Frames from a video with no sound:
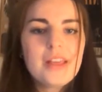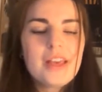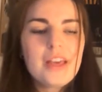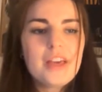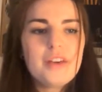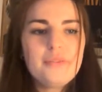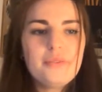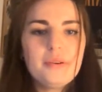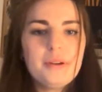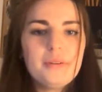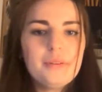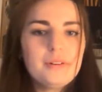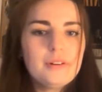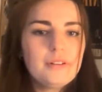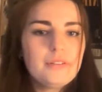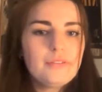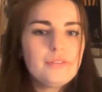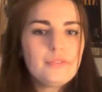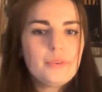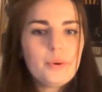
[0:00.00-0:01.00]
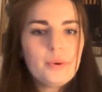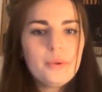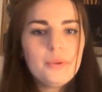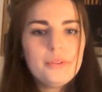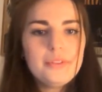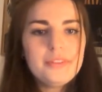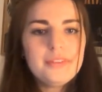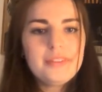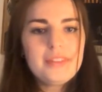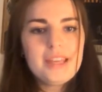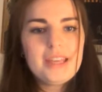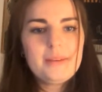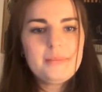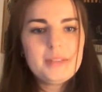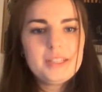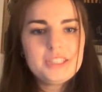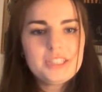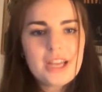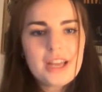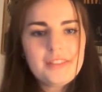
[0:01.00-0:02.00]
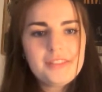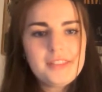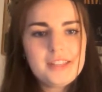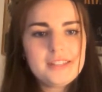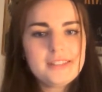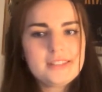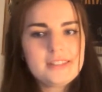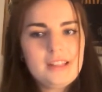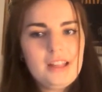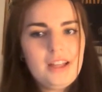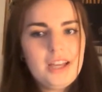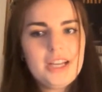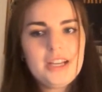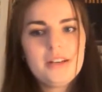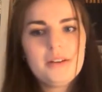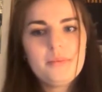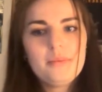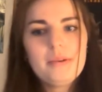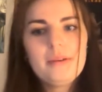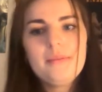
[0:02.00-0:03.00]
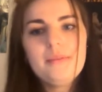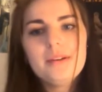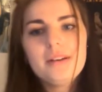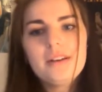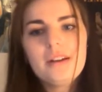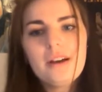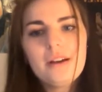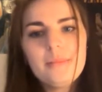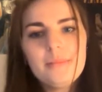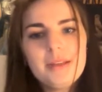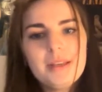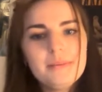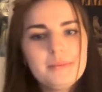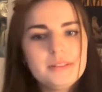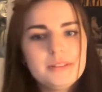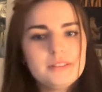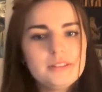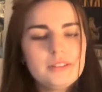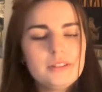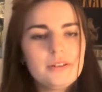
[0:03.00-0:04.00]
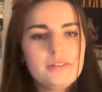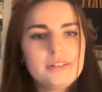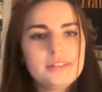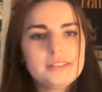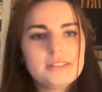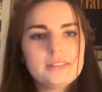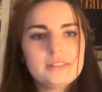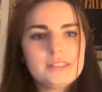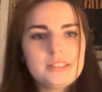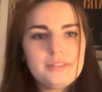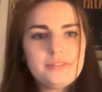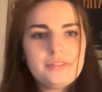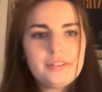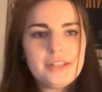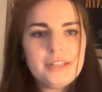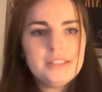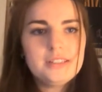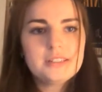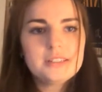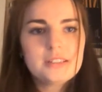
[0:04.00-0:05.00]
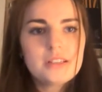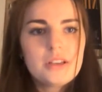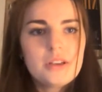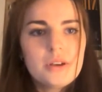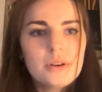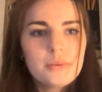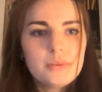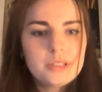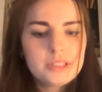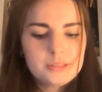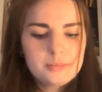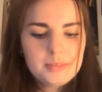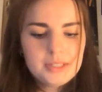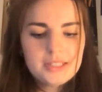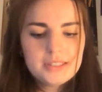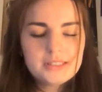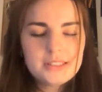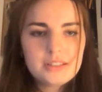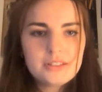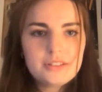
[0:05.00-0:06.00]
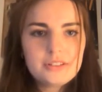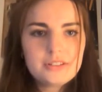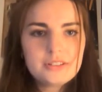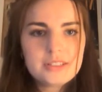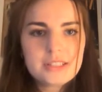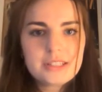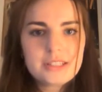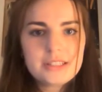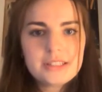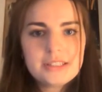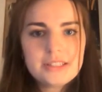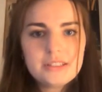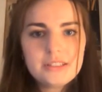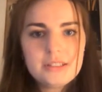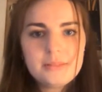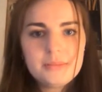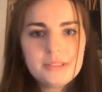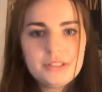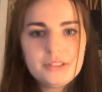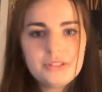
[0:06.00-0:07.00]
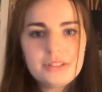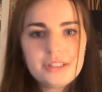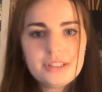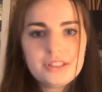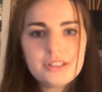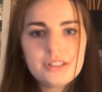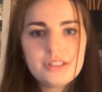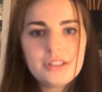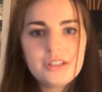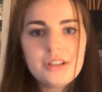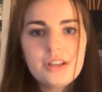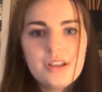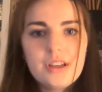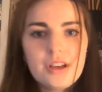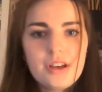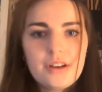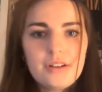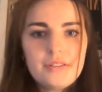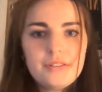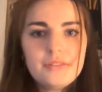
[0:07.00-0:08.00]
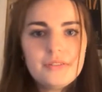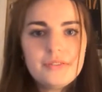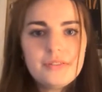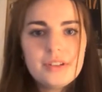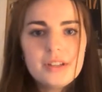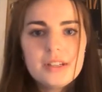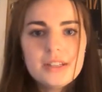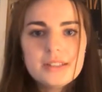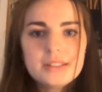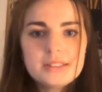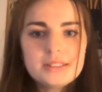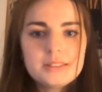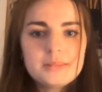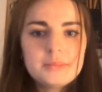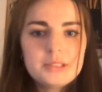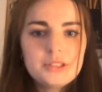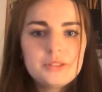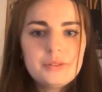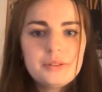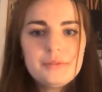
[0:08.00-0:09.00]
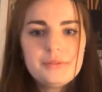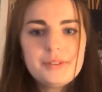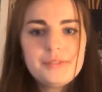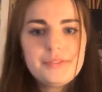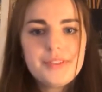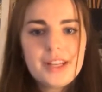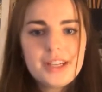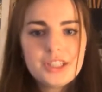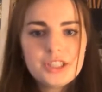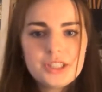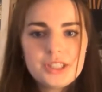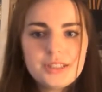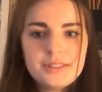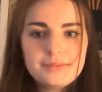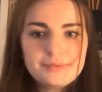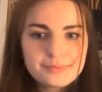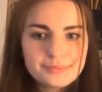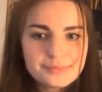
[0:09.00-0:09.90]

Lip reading: If we were to fold the image at this line, we would not be able to notice a difference, which means that there is a clear demonstration of symmetry reflection.